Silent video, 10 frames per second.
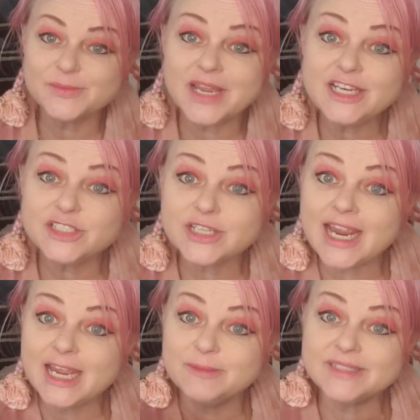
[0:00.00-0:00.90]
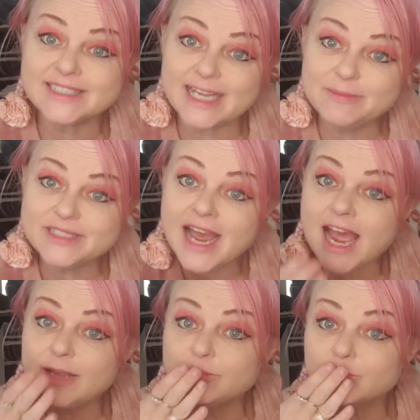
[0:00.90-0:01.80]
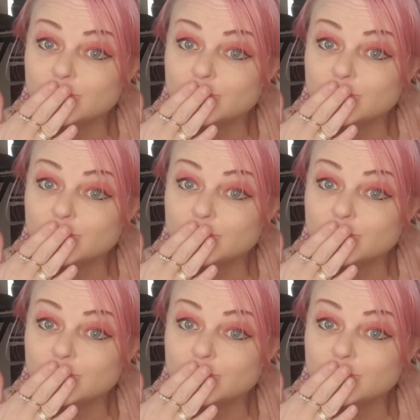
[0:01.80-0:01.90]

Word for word: sweet dreams, sleep tight.